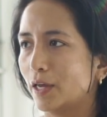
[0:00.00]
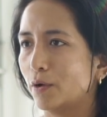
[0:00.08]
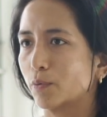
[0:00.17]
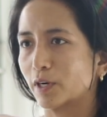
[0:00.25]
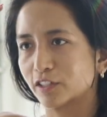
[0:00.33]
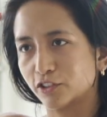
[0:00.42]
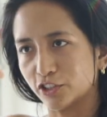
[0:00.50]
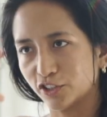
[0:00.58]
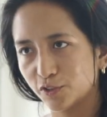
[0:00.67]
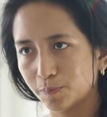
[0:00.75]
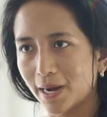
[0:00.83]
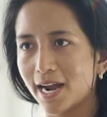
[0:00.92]
It works your
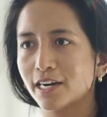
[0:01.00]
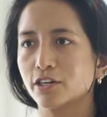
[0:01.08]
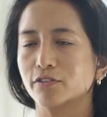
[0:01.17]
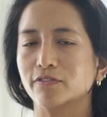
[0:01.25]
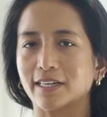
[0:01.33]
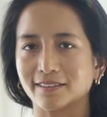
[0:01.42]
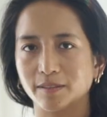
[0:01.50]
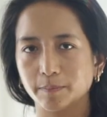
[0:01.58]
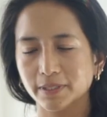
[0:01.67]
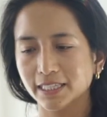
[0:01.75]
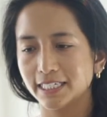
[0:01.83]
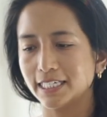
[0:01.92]
spine, your
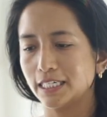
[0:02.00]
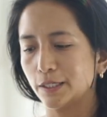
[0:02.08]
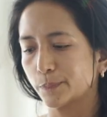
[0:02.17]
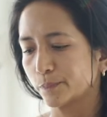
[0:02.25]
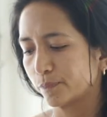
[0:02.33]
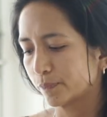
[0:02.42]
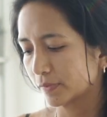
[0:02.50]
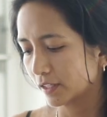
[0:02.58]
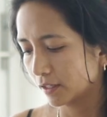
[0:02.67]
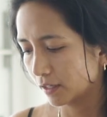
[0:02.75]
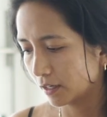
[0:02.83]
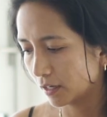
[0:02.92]
flexibility,
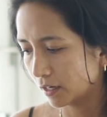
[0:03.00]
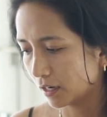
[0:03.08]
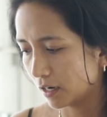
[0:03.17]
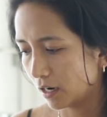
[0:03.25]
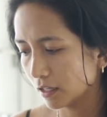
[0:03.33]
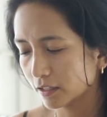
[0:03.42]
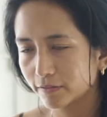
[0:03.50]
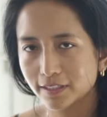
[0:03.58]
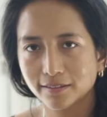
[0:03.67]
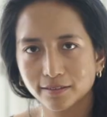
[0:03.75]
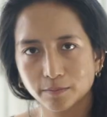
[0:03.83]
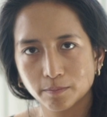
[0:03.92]
all of
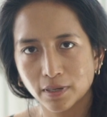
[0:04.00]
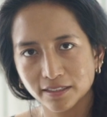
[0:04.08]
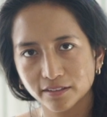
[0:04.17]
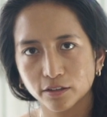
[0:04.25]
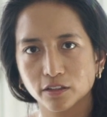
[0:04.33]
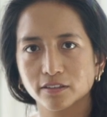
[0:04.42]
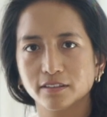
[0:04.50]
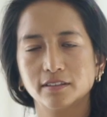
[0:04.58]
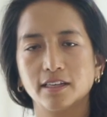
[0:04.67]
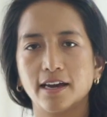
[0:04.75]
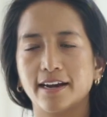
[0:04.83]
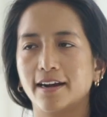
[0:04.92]
these muscles
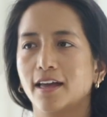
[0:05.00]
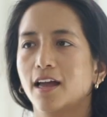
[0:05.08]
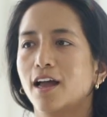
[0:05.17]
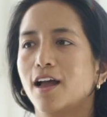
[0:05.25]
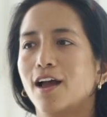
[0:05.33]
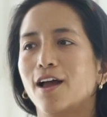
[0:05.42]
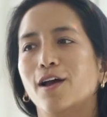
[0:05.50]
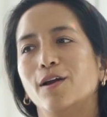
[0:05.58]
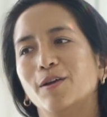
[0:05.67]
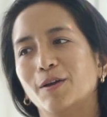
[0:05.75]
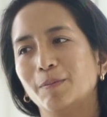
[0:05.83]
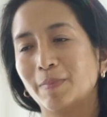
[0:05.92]
that
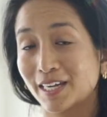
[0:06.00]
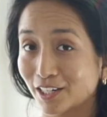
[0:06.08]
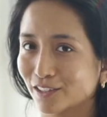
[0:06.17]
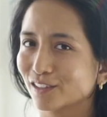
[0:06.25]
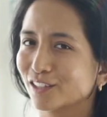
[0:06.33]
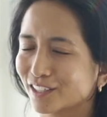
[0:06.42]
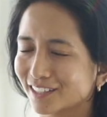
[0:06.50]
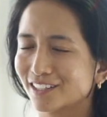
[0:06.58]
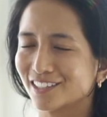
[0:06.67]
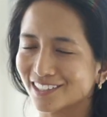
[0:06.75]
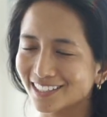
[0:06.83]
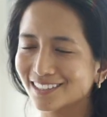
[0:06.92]
make you look
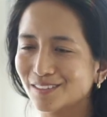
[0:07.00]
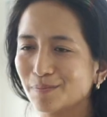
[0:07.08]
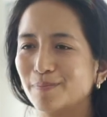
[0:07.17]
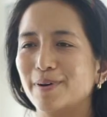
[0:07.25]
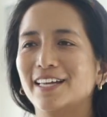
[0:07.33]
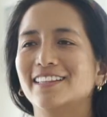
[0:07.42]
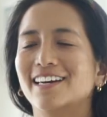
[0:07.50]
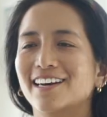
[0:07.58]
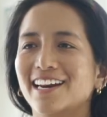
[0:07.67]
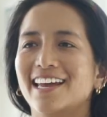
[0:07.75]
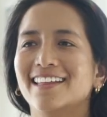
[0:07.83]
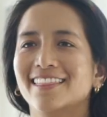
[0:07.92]
good, but
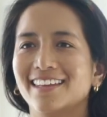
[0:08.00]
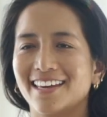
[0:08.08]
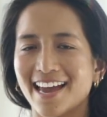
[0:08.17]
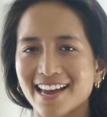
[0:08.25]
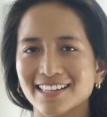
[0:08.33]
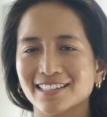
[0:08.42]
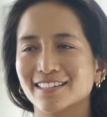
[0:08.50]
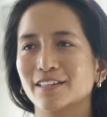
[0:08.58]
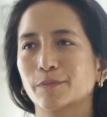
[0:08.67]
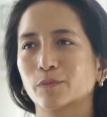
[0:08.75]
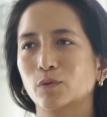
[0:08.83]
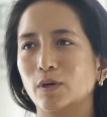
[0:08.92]
that in the end,
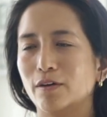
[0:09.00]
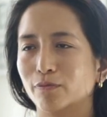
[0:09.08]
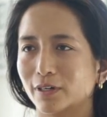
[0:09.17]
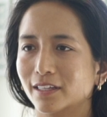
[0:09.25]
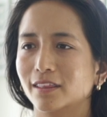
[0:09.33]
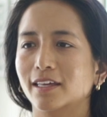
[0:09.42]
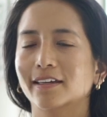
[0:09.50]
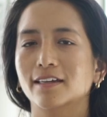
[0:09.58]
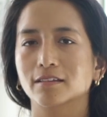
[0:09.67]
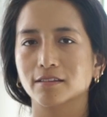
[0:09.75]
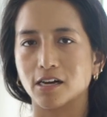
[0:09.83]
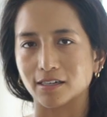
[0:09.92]
if we're
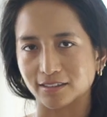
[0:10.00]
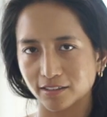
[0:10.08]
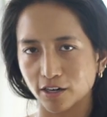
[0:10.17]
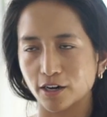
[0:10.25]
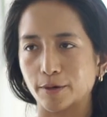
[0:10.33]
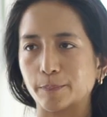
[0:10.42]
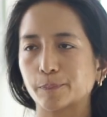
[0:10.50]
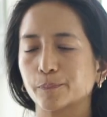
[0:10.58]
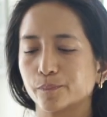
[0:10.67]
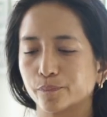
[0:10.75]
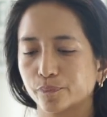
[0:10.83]
thinking long term,